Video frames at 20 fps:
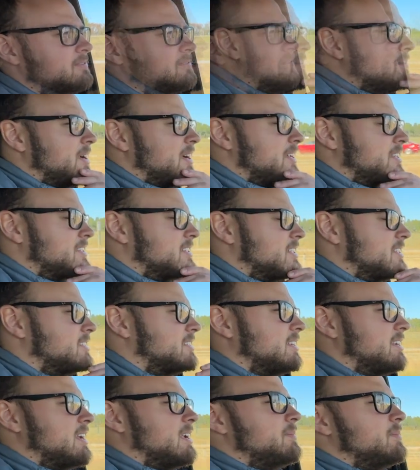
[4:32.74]
My
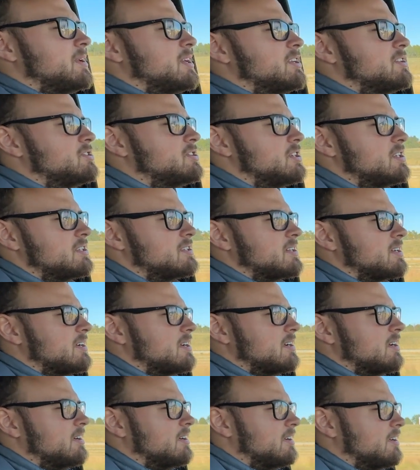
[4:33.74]
assistant Amy, she's
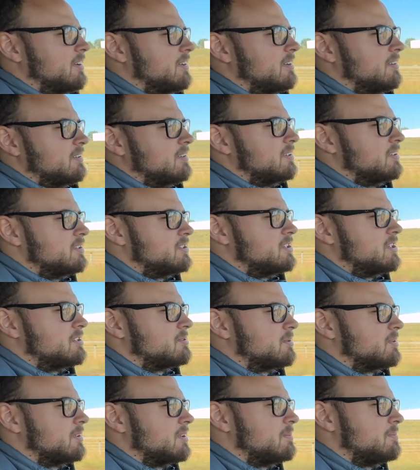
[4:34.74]

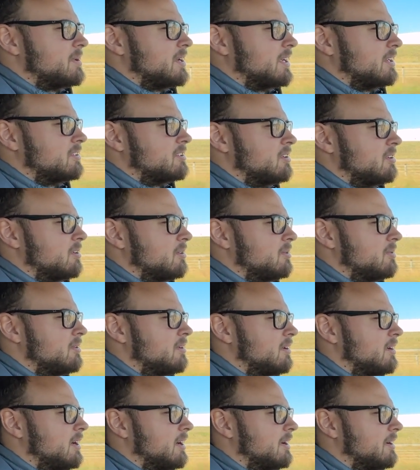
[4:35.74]
really big
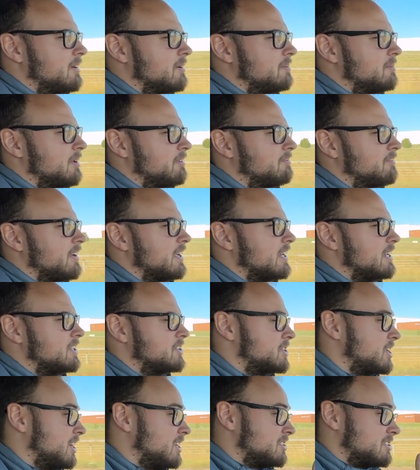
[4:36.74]
too. If any
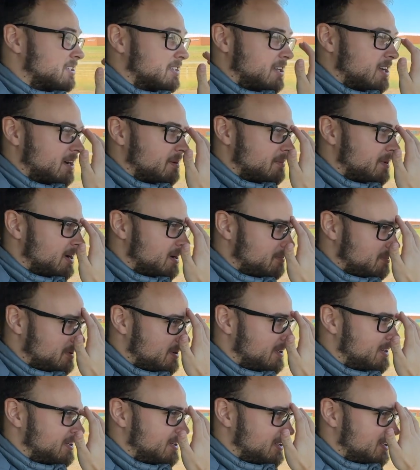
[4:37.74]
changes come up,
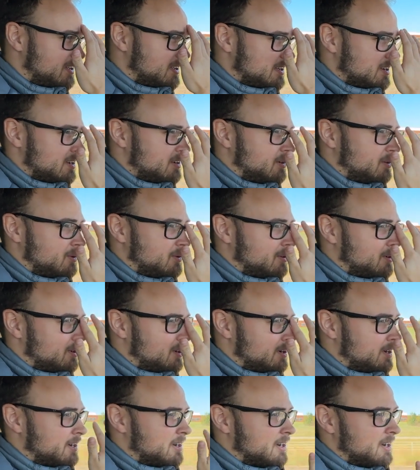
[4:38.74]

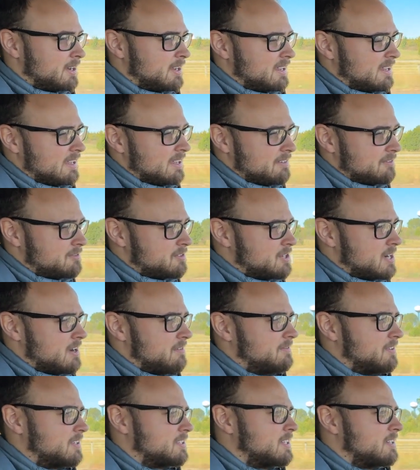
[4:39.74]
or if
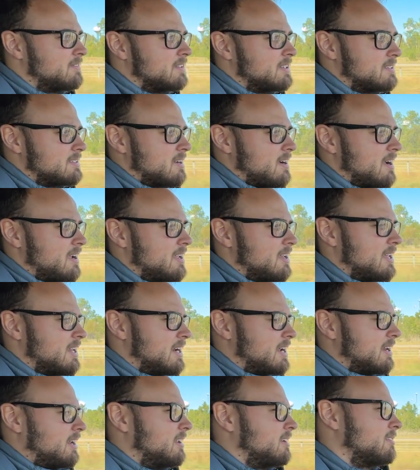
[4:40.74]
traffic's even tight and
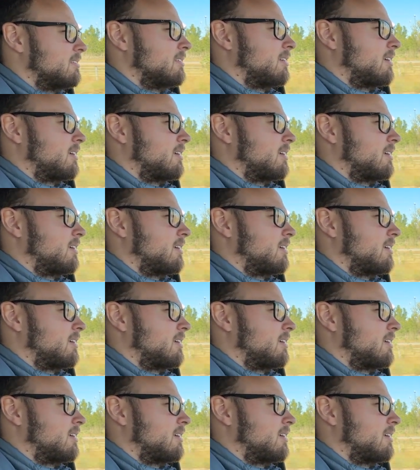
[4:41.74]
I need her to